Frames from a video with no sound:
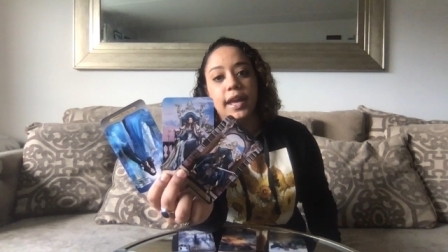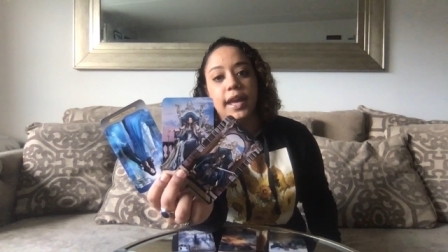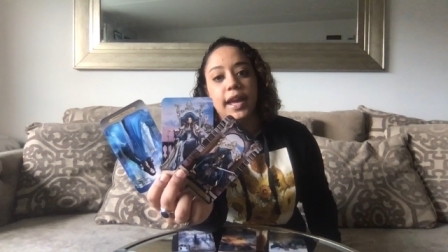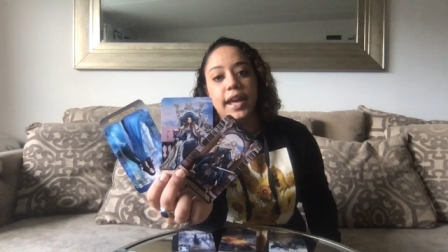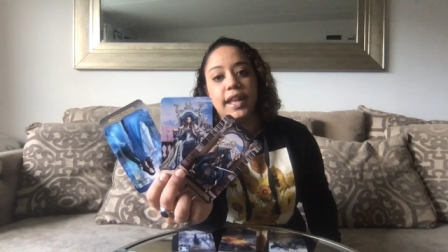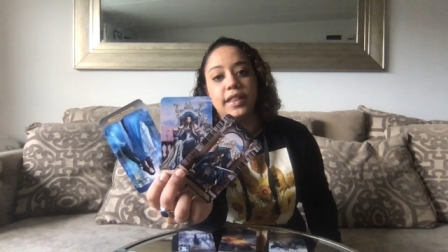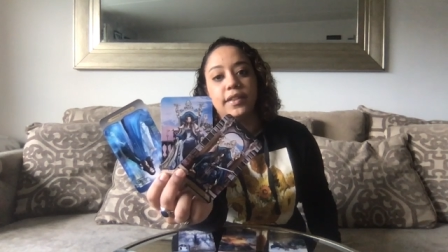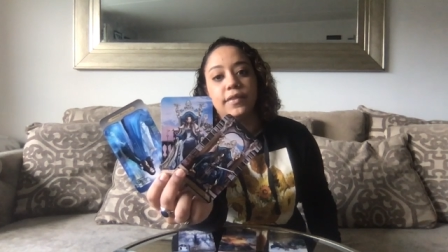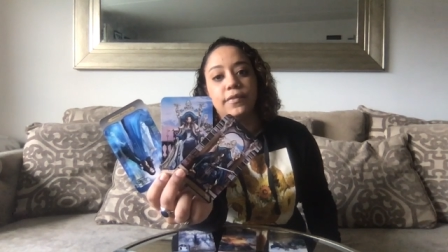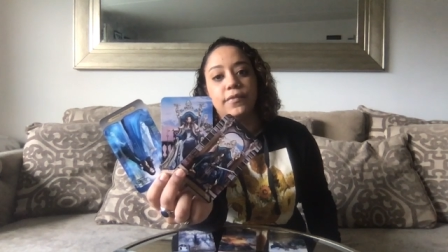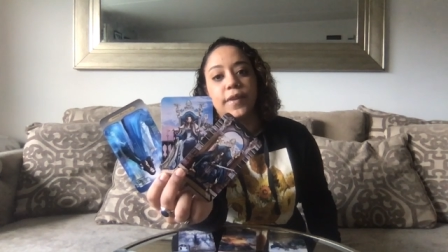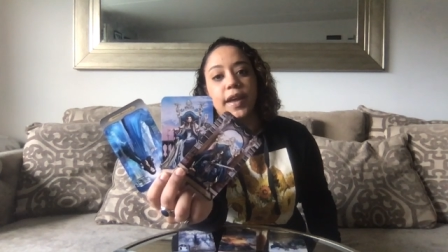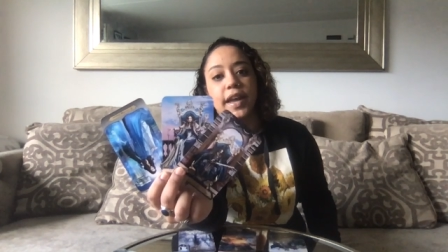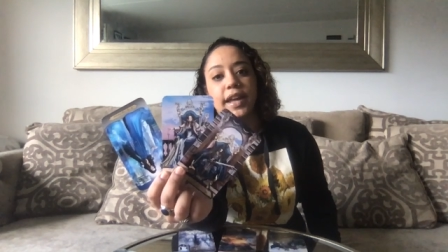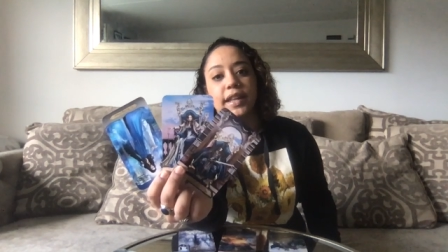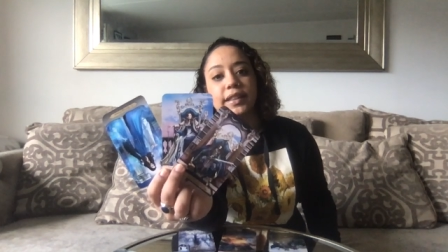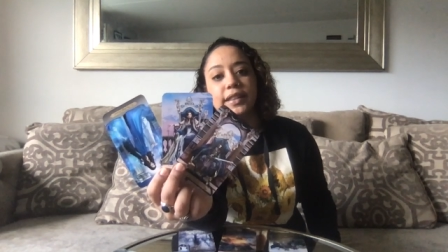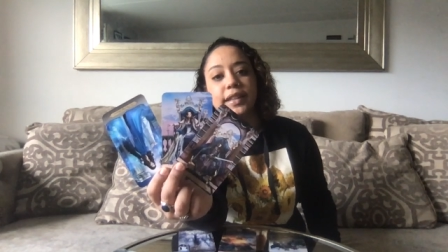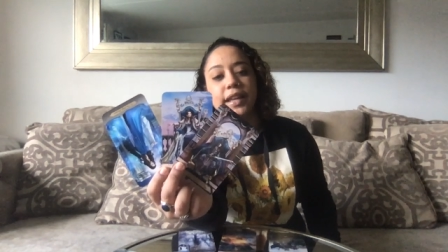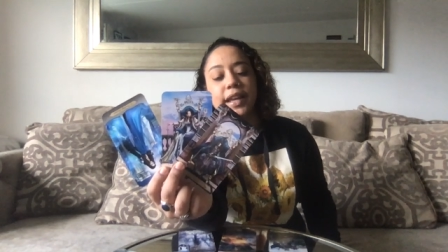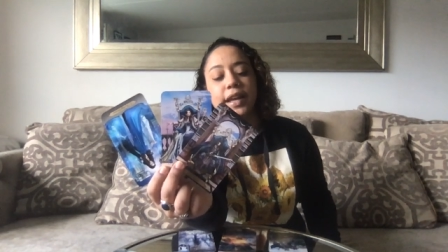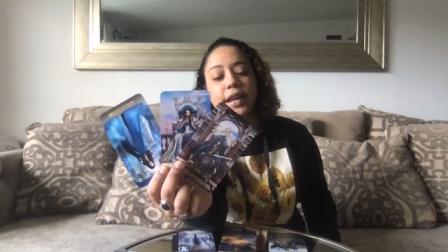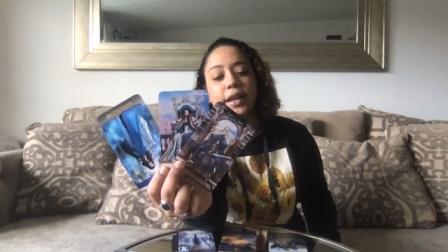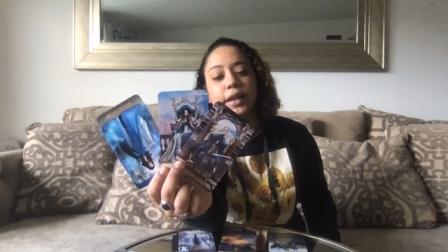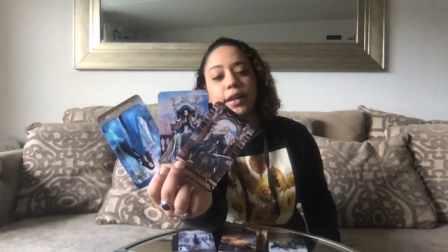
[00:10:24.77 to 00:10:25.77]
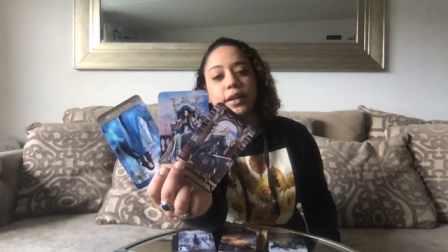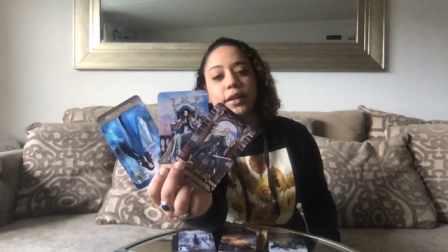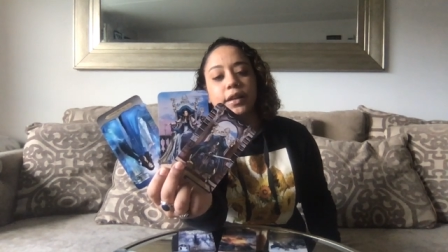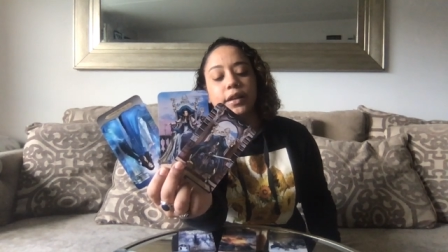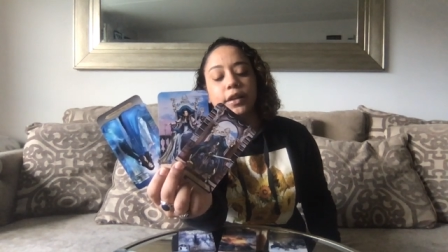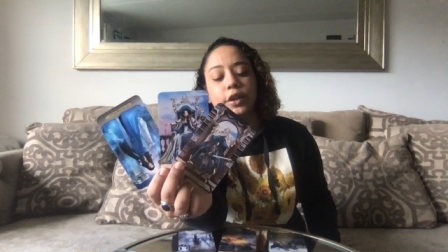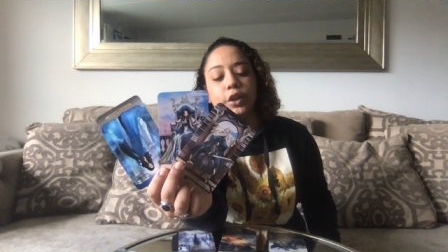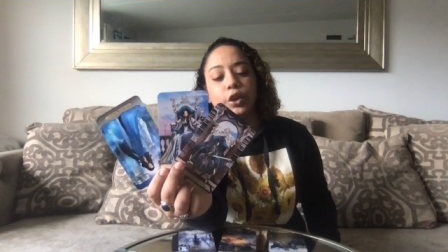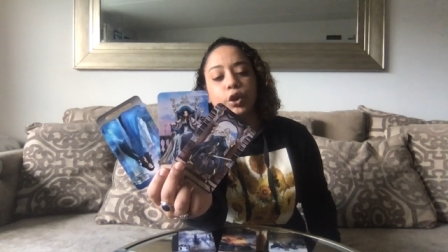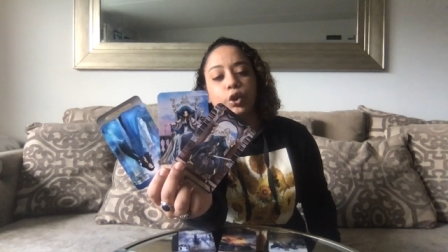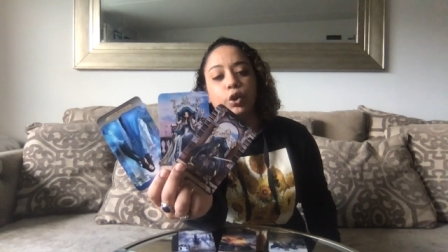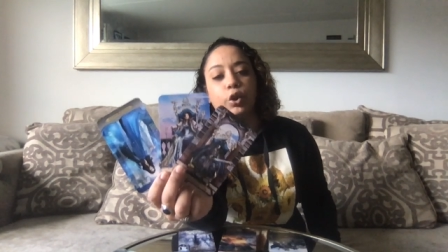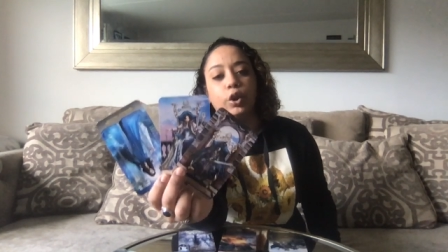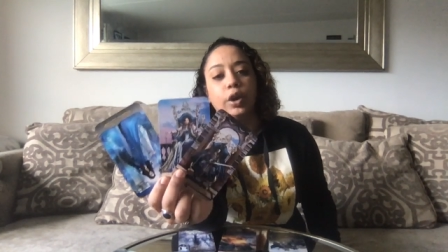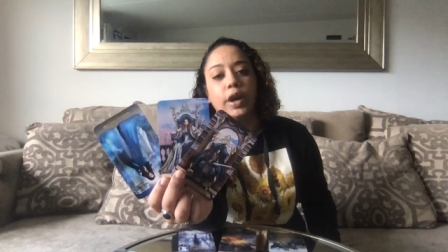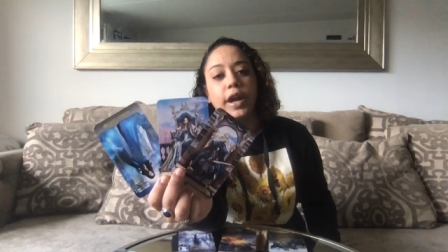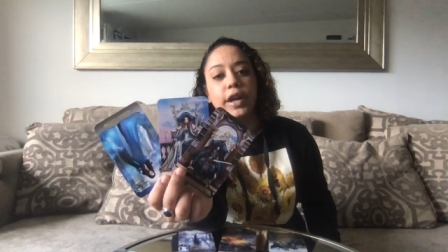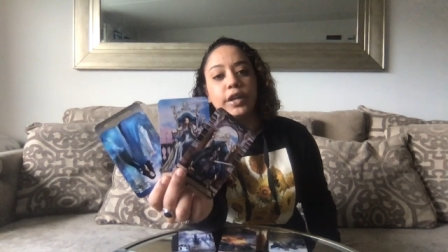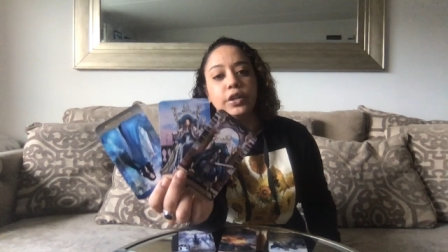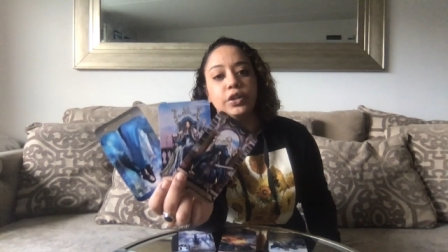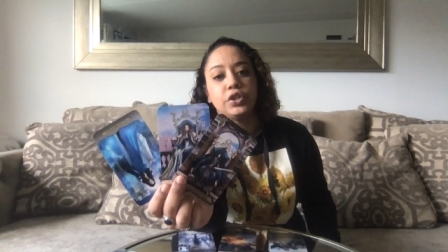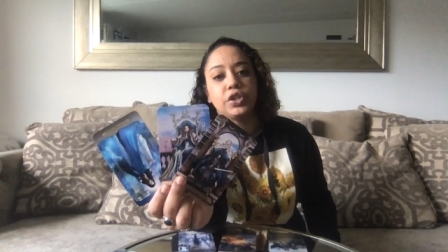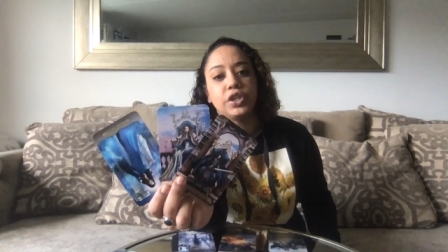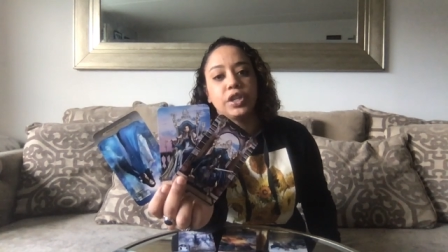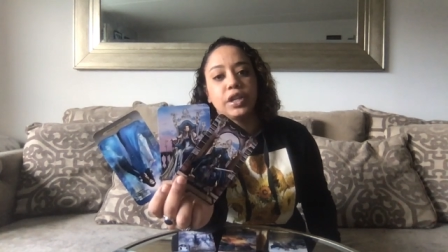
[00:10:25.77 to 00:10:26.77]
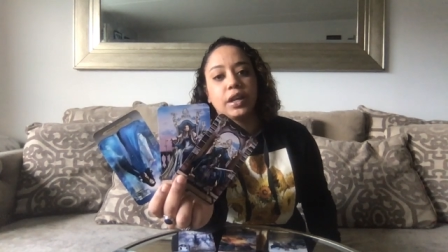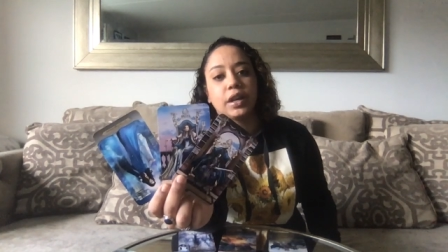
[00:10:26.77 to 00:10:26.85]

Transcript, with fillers: And the fact that your energy